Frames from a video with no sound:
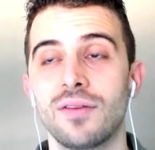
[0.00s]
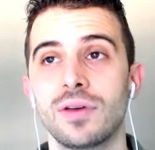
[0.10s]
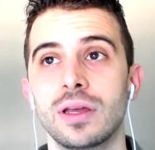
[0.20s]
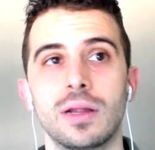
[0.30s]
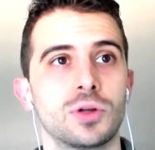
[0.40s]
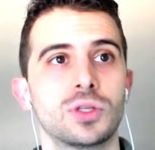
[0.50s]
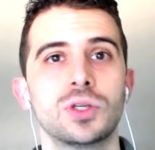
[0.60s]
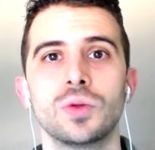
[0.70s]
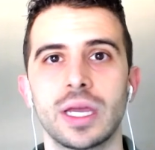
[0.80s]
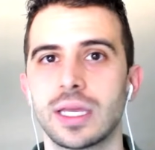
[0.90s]
Number 2,
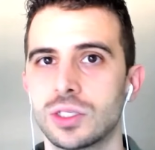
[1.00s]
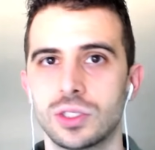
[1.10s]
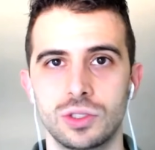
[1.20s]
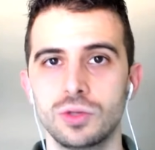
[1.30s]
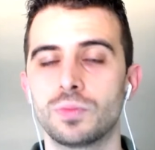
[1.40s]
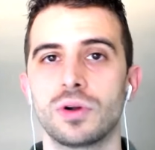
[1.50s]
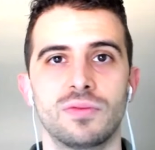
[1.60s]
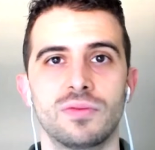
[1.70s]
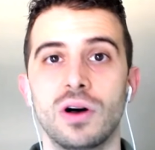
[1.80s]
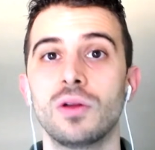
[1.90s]
like, it's super
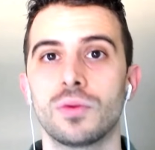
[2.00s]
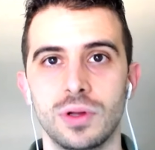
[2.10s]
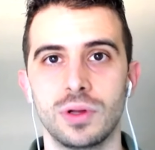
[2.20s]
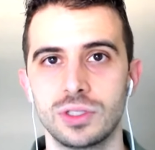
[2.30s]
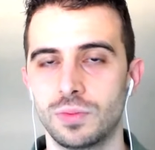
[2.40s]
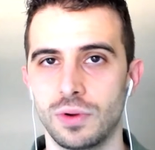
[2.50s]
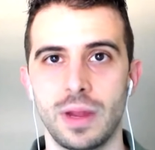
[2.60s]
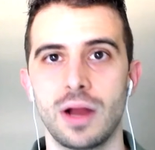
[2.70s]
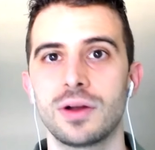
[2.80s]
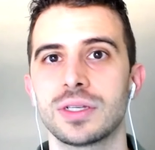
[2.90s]
vulnerable, it's super
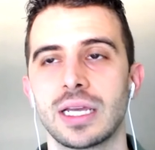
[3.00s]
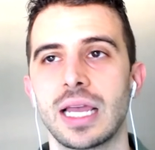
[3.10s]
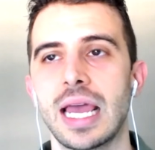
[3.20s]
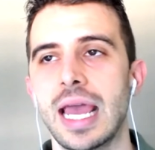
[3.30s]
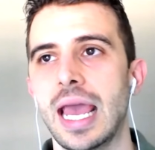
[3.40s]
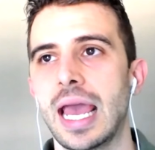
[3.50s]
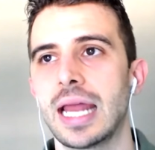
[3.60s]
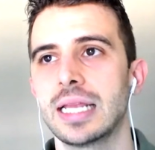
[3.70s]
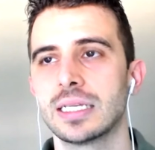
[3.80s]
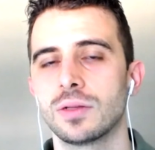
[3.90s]
embarrassing. And he
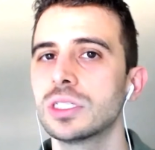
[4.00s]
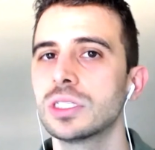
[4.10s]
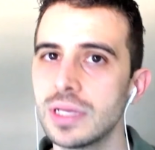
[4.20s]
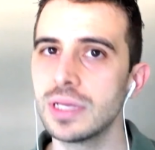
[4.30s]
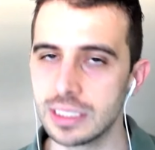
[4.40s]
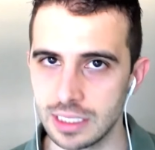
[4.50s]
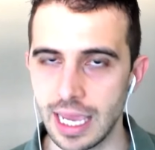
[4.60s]
said, just let me take a